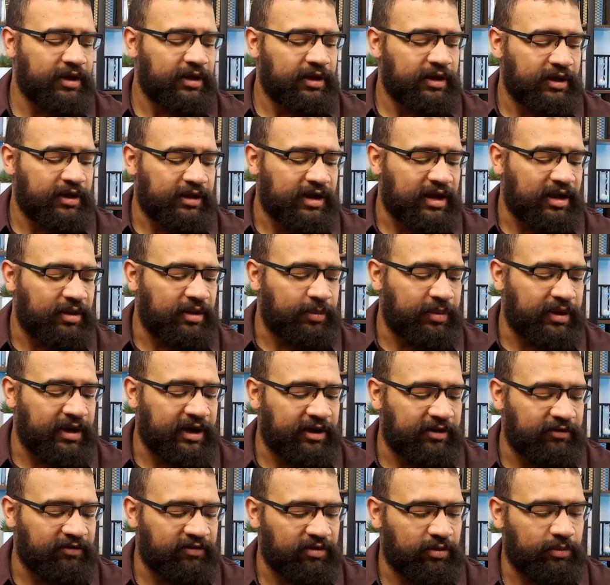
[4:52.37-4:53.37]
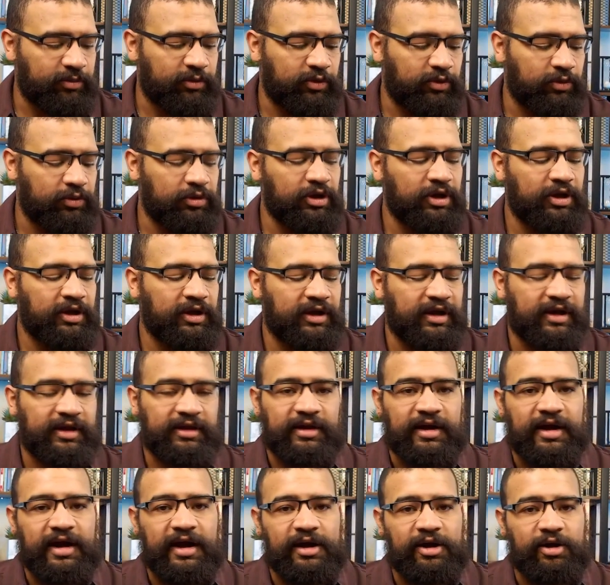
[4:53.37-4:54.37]
and I'll buy it from you at
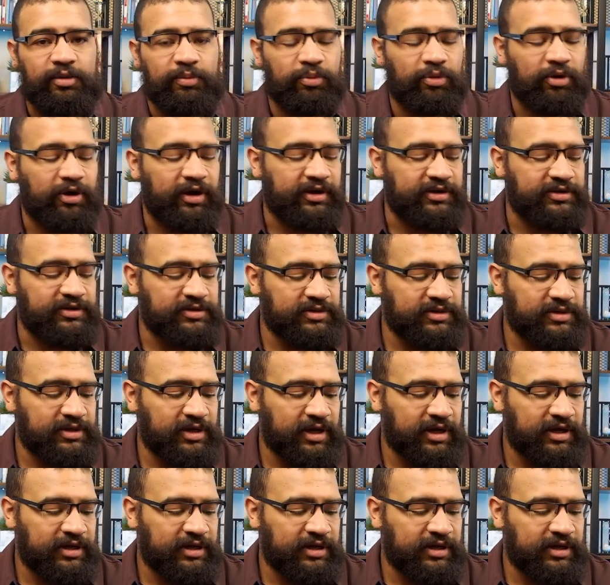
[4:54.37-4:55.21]
a higher price.